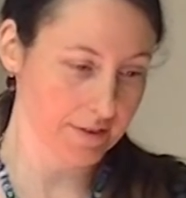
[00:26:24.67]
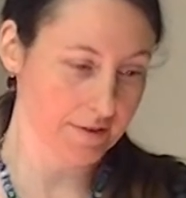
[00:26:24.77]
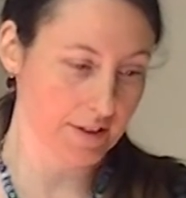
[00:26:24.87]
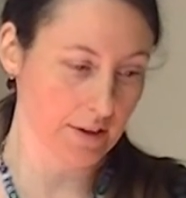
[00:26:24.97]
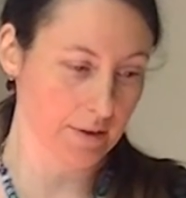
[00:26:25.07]

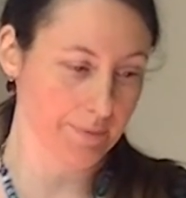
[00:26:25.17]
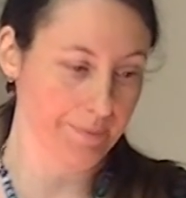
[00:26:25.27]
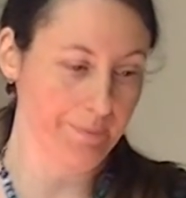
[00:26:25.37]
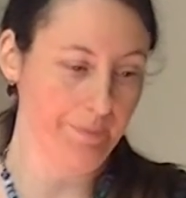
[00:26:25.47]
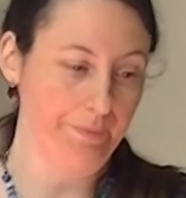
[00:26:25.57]
So
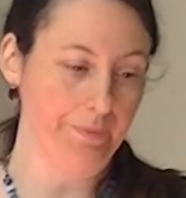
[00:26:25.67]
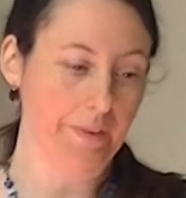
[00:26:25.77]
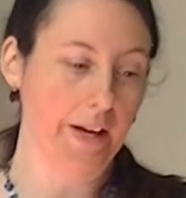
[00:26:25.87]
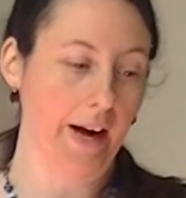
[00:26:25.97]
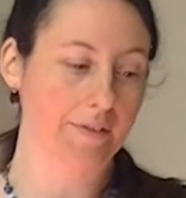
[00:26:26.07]

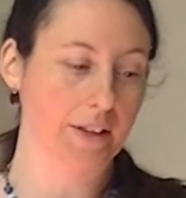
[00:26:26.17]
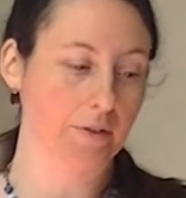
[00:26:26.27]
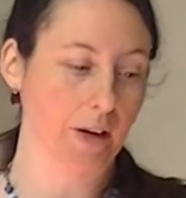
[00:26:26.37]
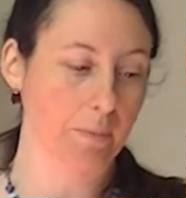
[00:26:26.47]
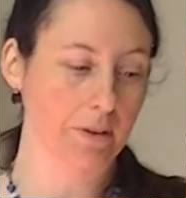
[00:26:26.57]
having the
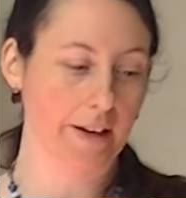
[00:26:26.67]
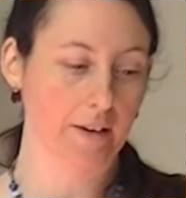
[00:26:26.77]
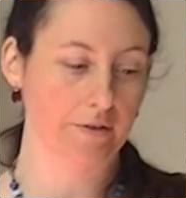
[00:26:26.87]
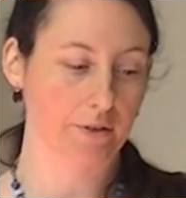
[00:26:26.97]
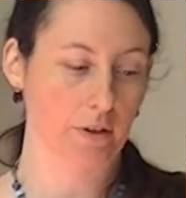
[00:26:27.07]
right plan
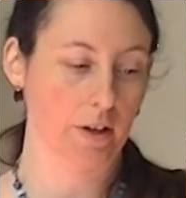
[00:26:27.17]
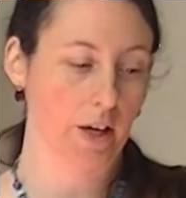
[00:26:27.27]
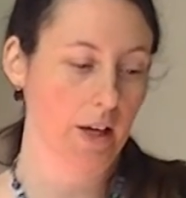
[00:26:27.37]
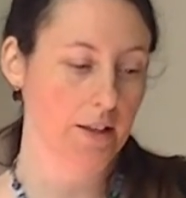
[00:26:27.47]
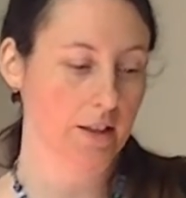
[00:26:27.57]
for
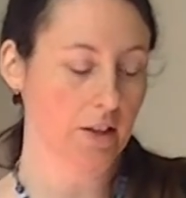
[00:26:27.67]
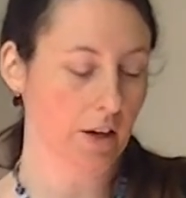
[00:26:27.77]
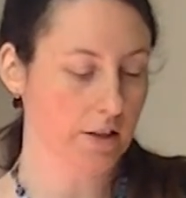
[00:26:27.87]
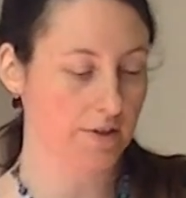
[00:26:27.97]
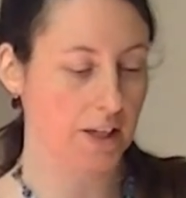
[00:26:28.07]

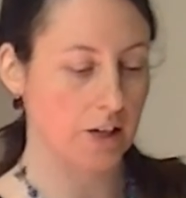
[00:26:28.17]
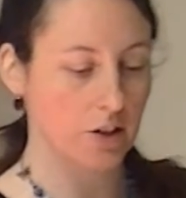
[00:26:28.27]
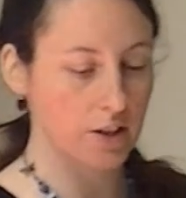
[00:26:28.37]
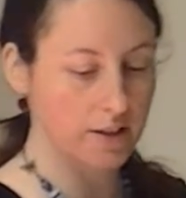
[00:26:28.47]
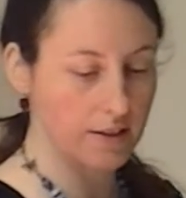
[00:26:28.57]

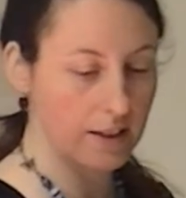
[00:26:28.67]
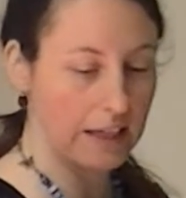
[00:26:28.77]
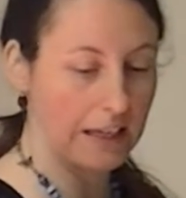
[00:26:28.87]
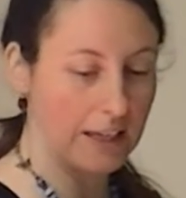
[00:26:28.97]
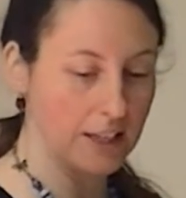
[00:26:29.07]
detoxification is
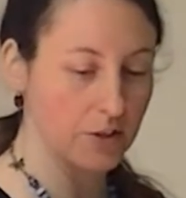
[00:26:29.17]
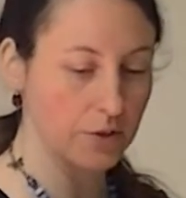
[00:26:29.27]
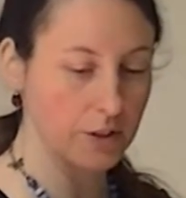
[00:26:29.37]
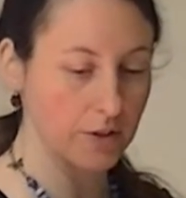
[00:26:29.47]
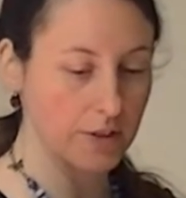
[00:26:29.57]
key to
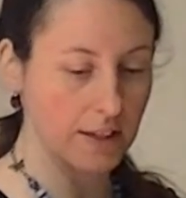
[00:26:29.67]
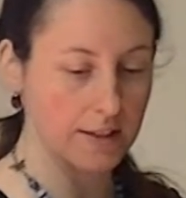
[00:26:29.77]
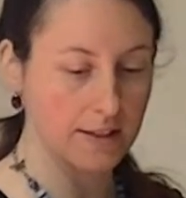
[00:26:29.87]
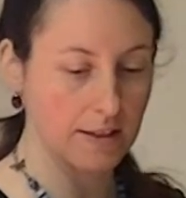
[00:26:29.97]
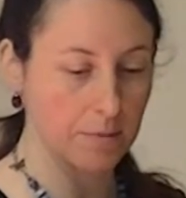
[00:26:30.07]
reducing
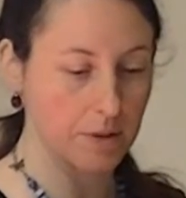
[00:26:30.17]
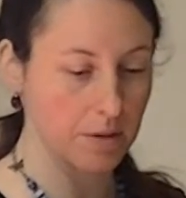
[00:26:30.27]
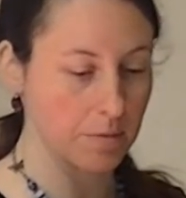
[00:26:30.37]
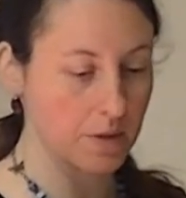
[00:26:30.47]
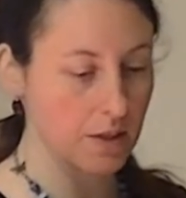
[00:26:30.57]

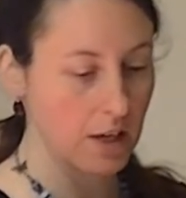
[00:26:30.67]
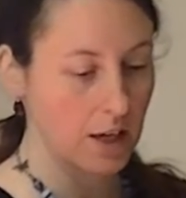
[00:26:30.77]
symptoms,